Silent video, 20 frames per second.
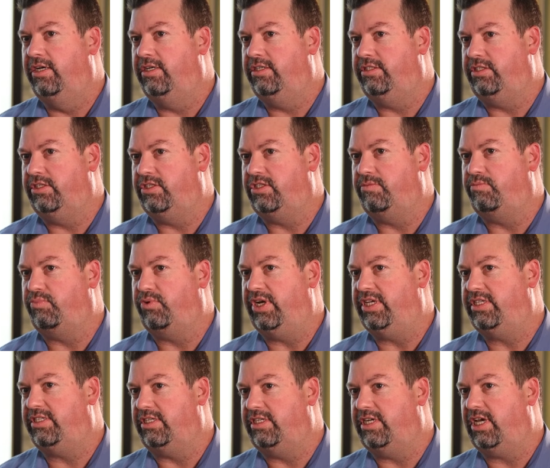to
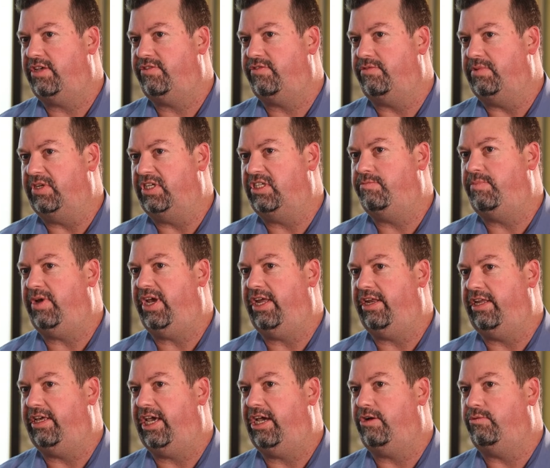suppress the dust from
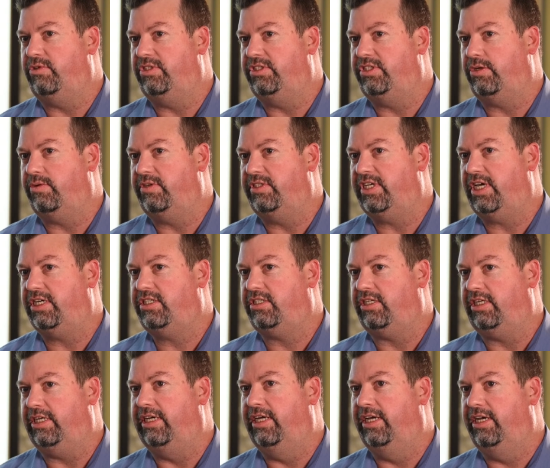expanding outwards, so it
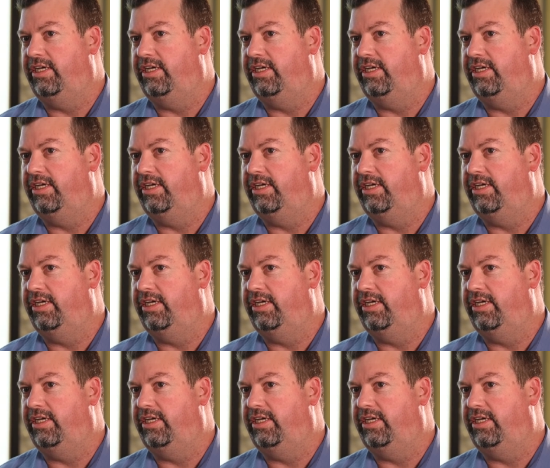actually